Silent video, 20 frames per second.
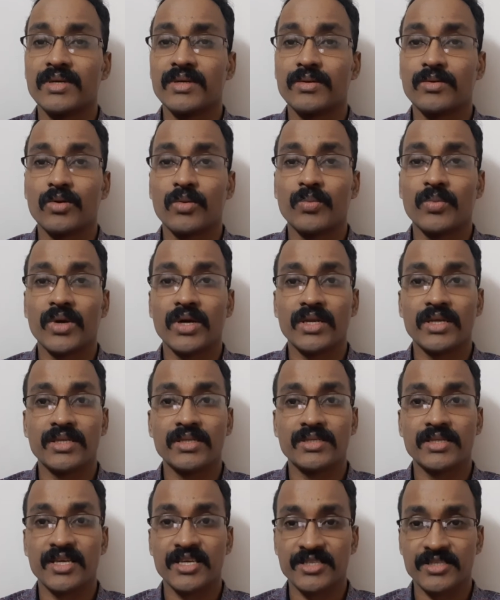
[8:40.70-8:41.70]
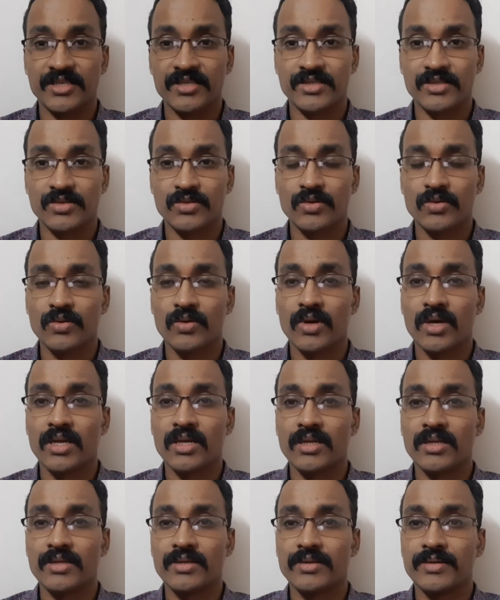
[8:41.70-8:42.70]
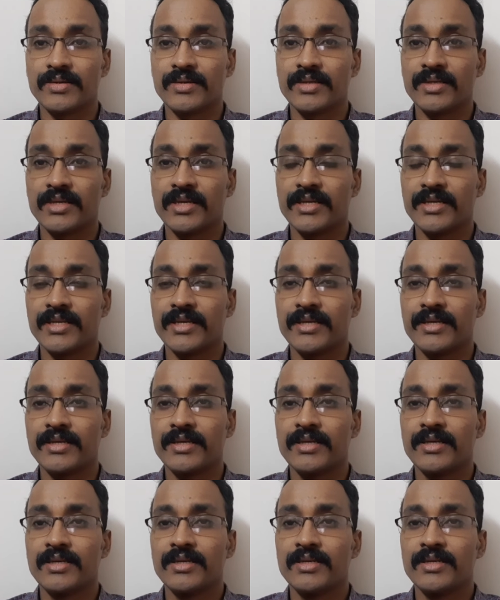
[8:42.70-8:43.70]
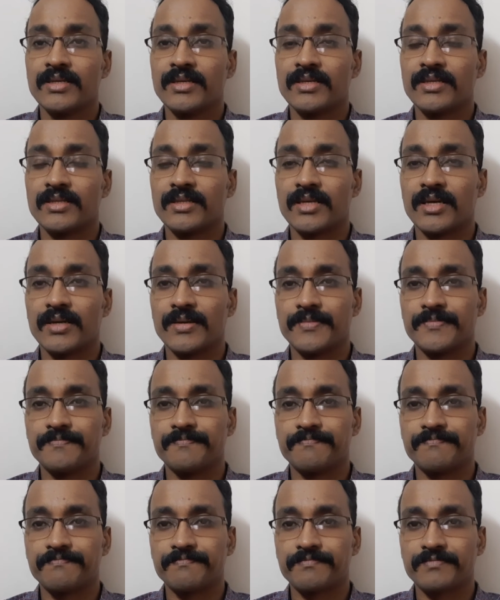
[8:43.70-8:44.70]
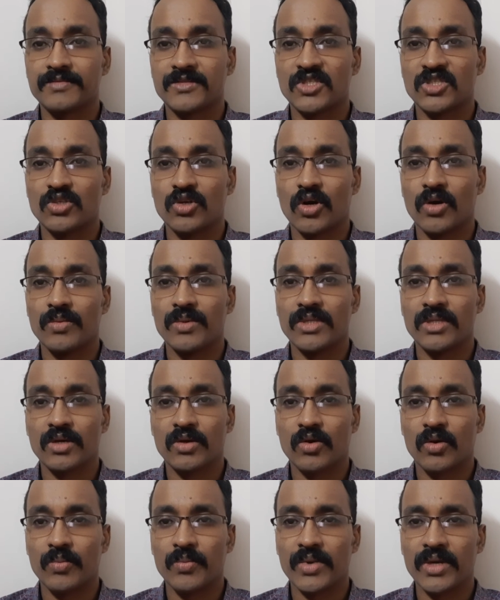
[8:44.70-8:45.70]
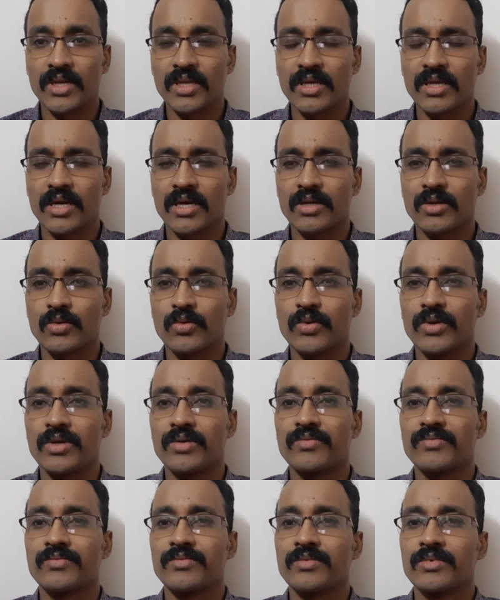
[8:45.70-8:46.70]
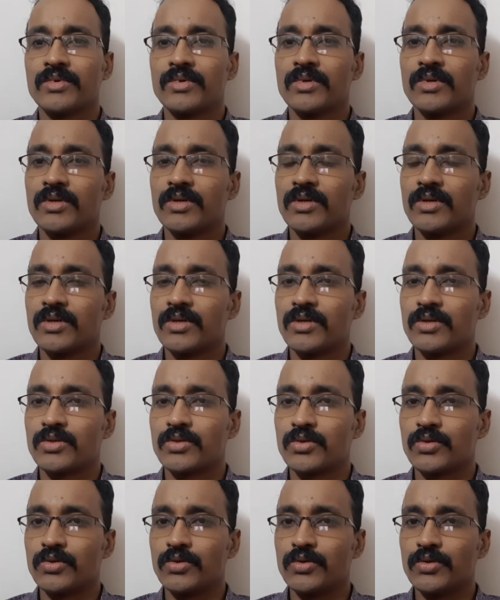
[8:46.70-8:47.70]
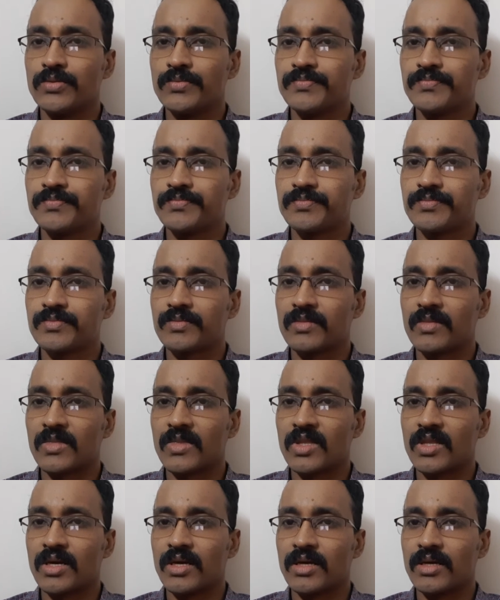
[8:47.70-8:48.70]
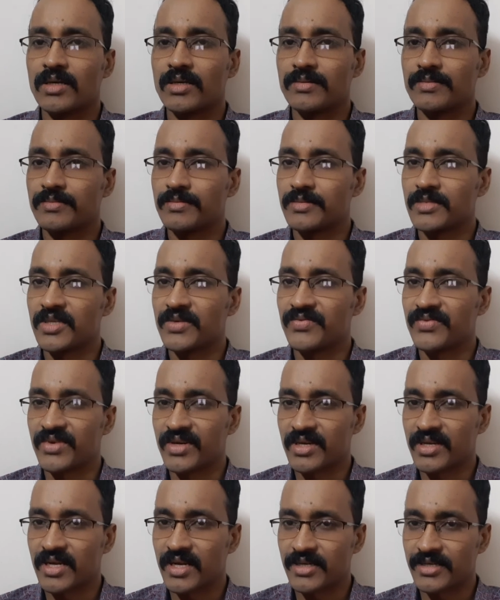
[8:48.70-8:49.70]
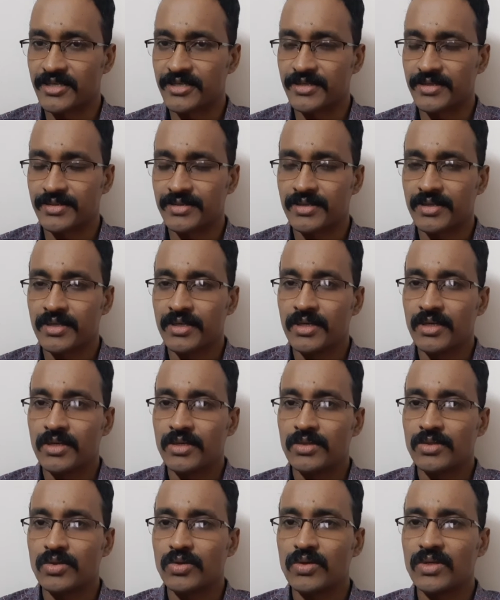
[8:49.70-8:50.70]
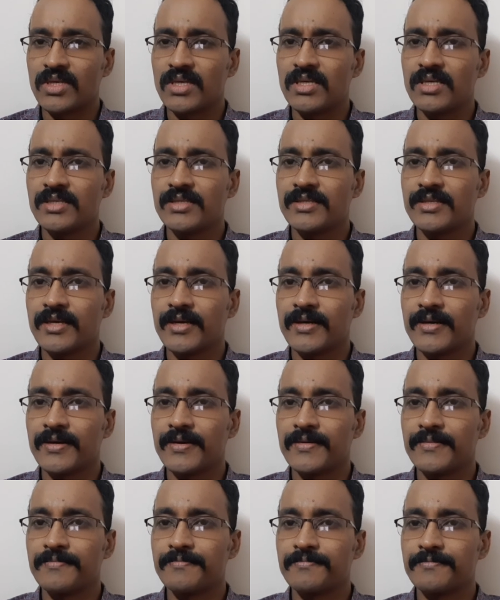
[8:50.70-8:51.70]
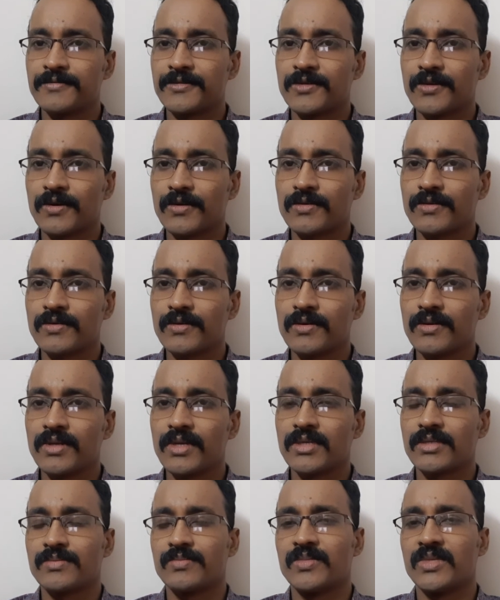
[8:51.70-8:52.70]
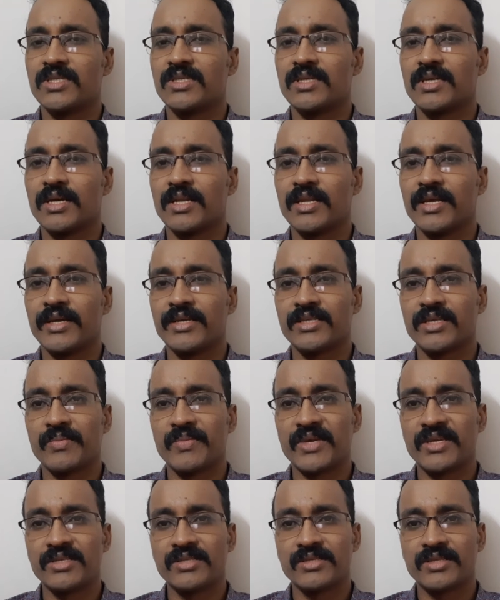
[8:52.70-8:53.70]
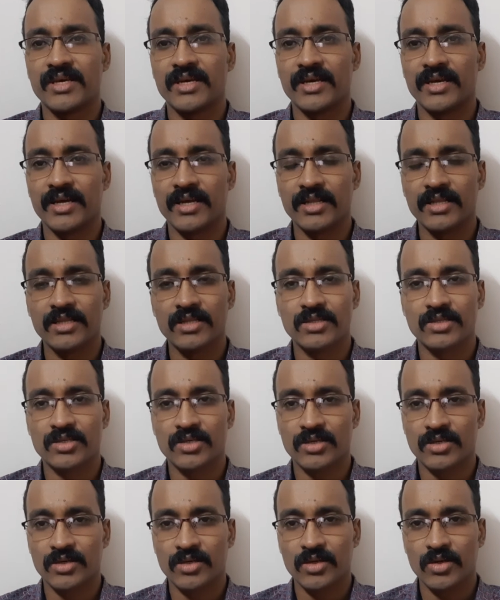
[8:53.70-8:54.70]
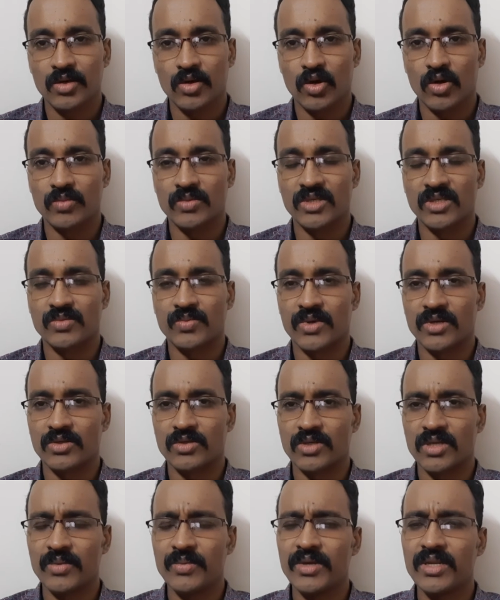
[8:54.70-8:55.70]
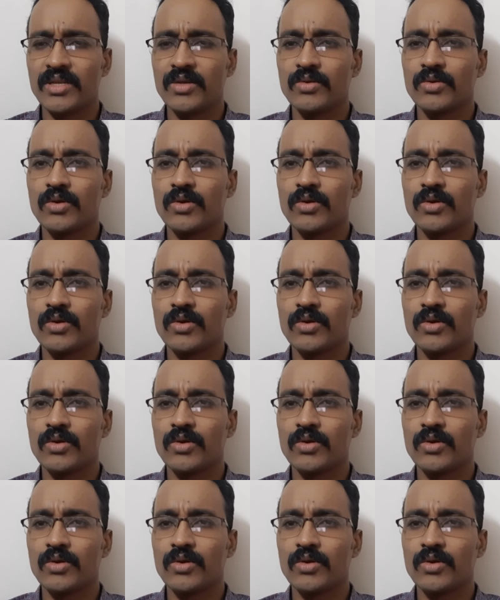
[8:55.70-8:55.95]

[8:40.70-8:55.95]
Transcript: company's agents, who are getting in the job in the company and going to the different countries. So he is the doctor, basically examines the health of this person. Even